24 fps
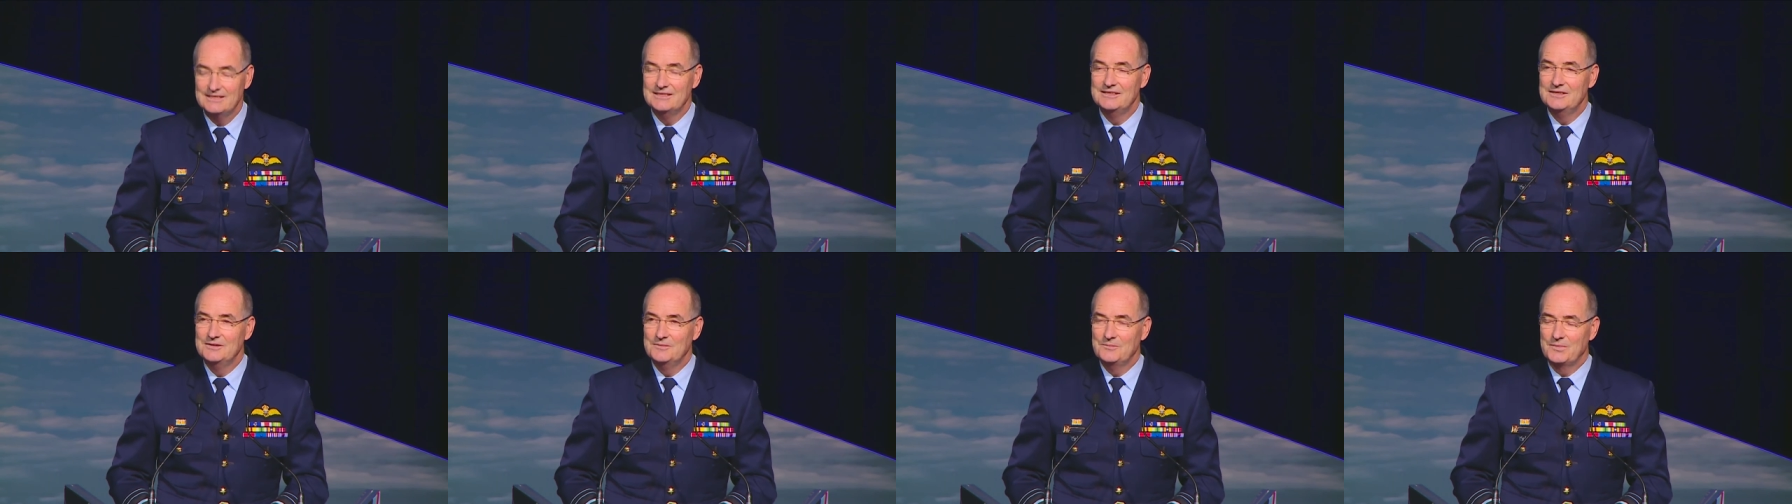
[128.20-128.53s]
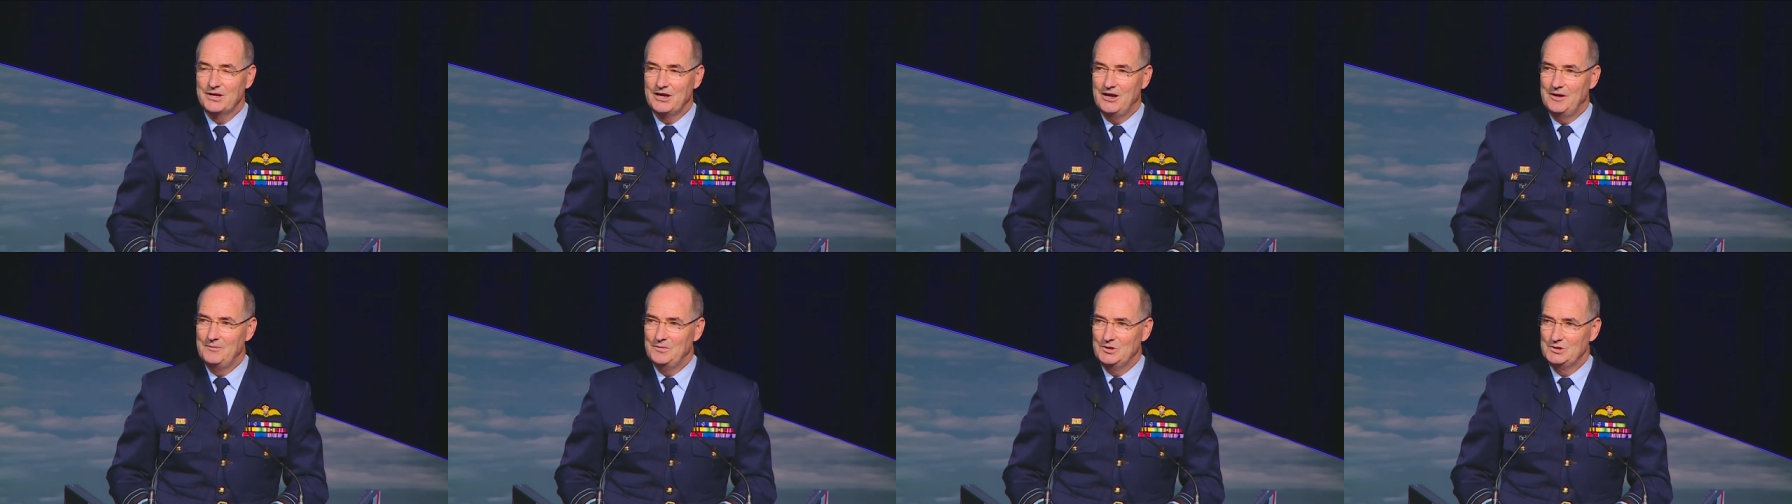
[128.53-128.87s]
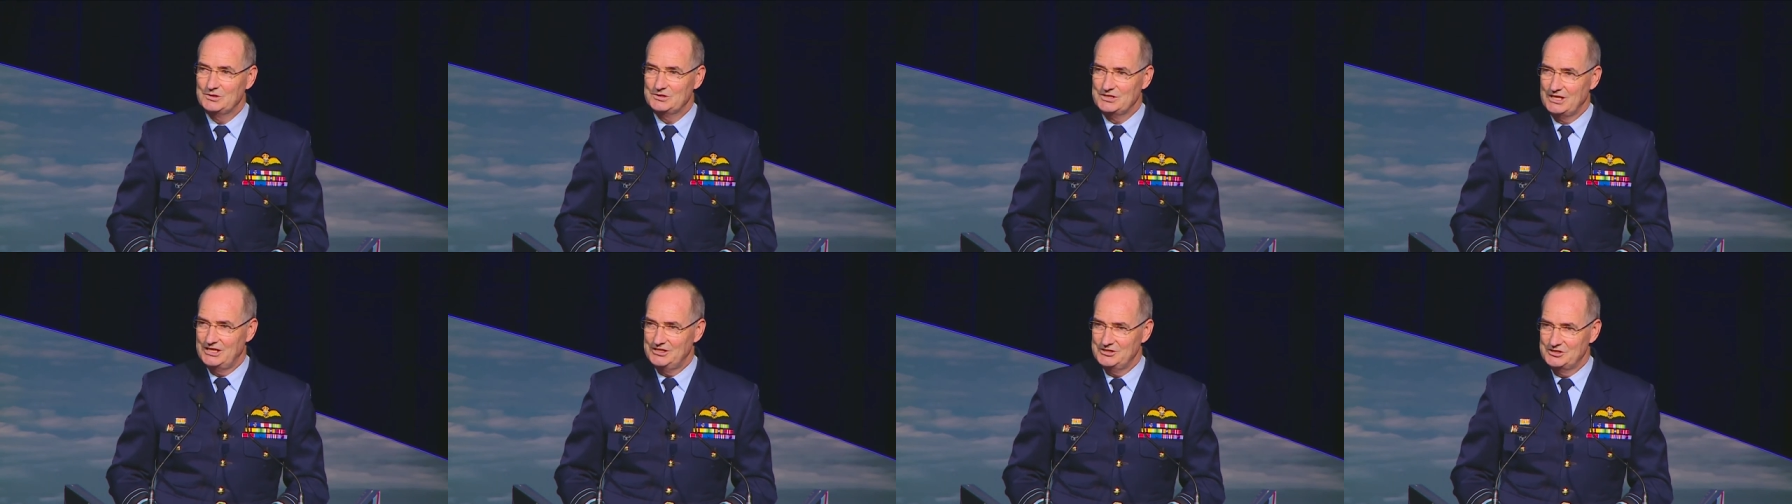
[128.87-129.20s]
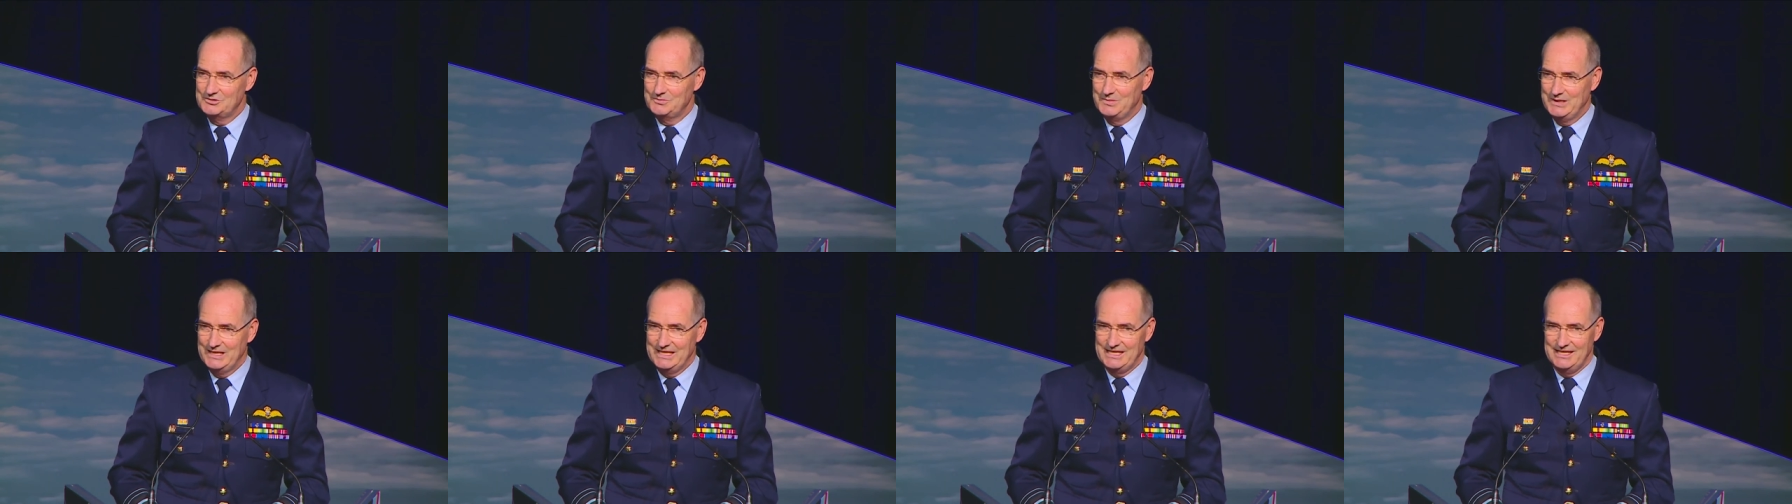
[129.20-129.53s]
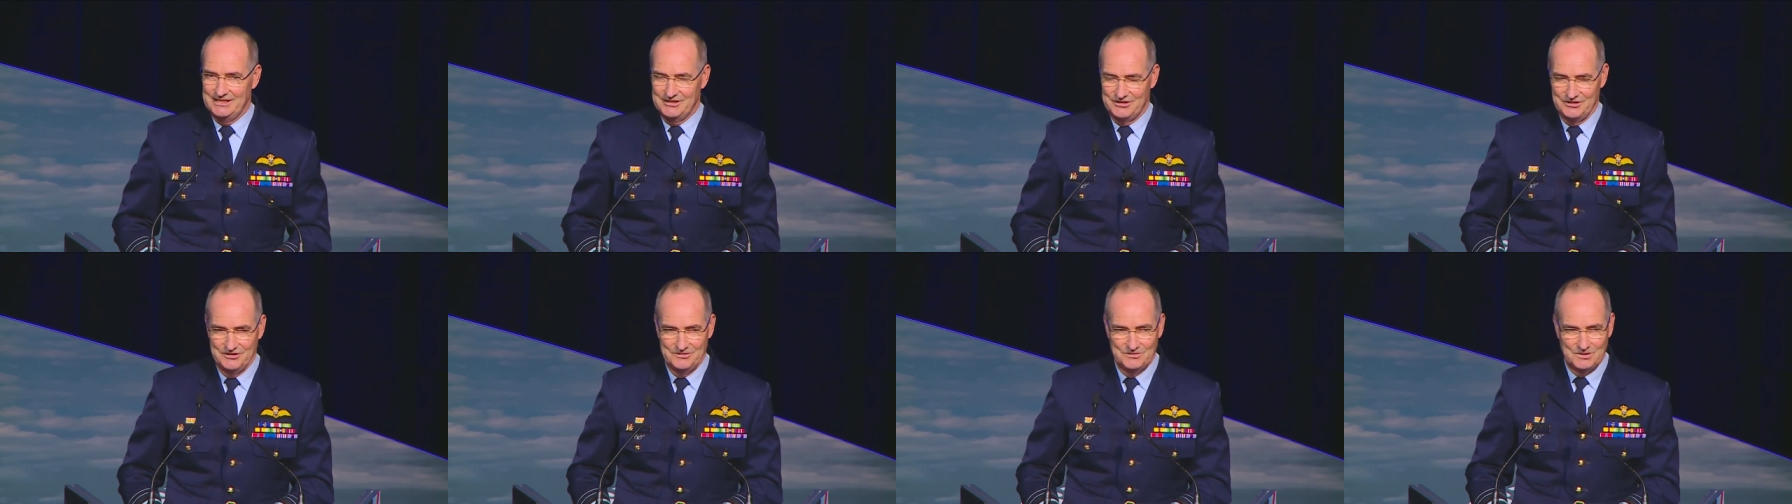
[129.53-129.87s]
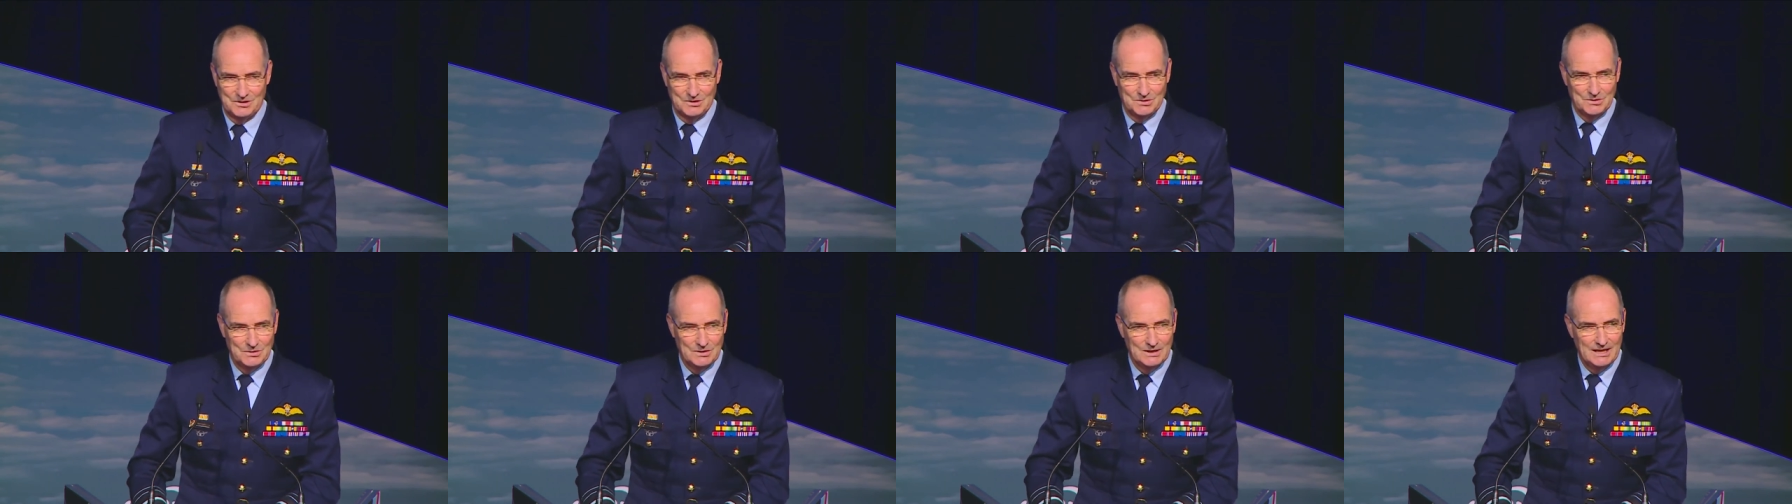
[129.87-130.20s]
but I'm also speaking to you
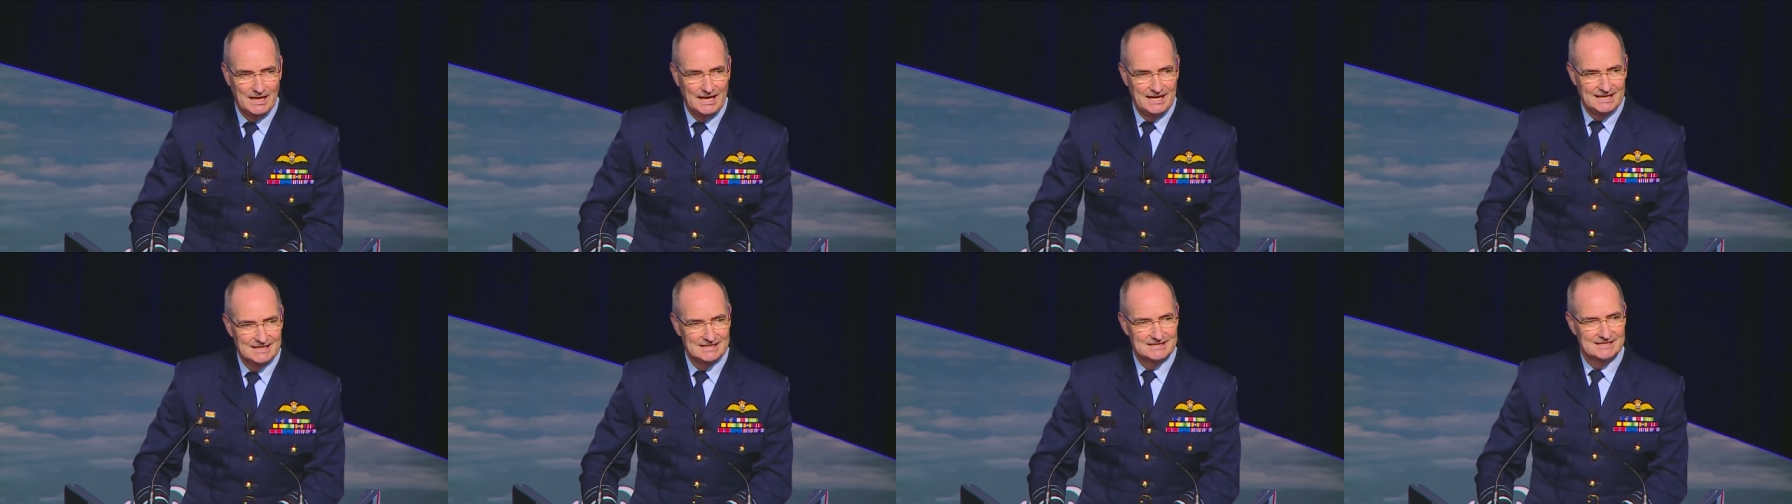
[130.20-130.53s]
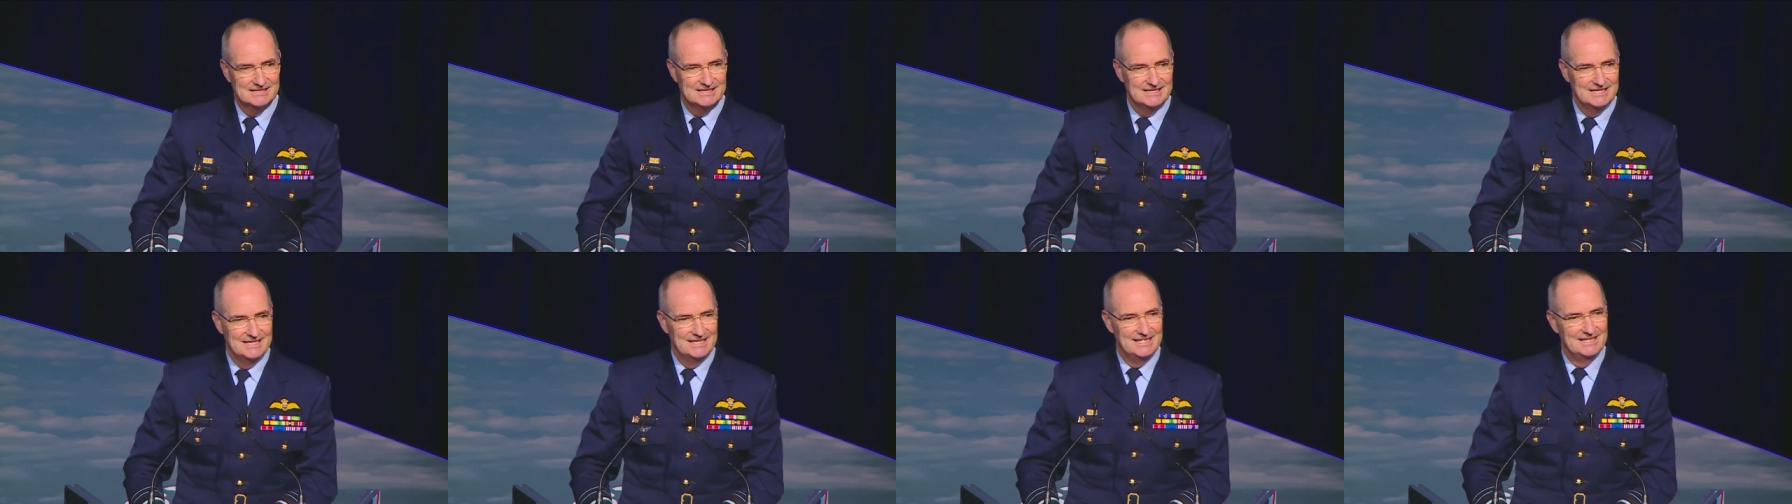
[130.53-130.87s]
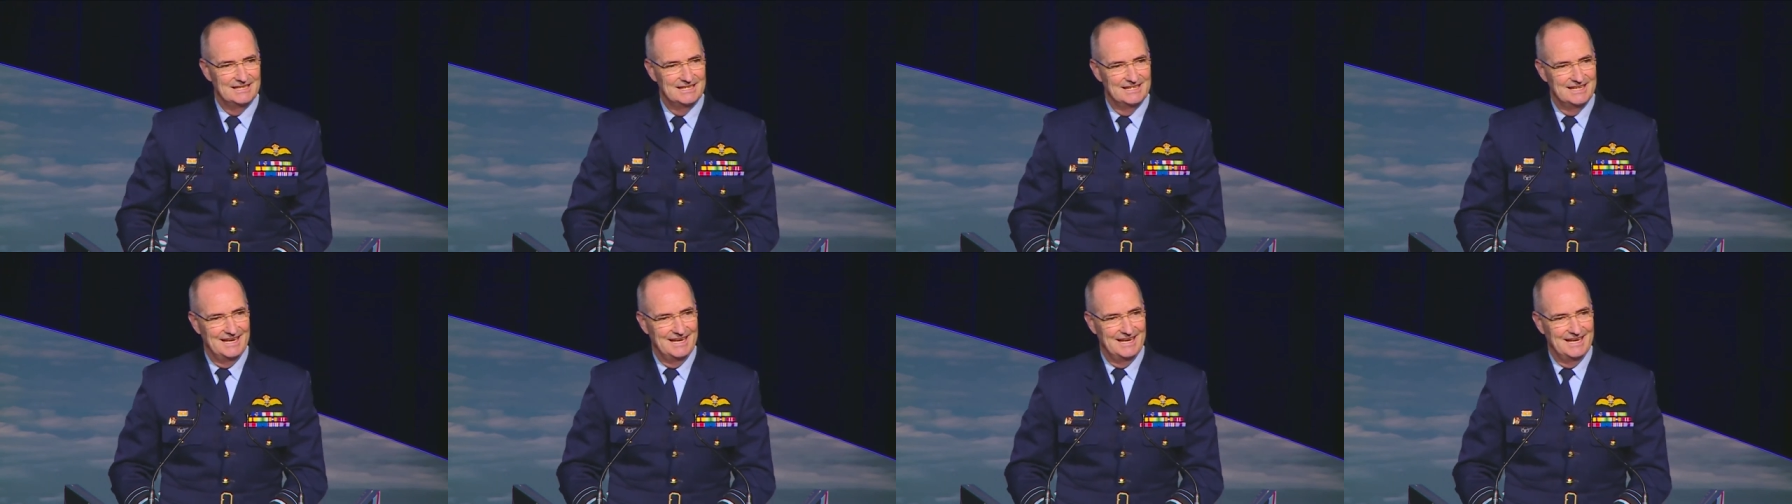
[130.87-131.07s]
all as the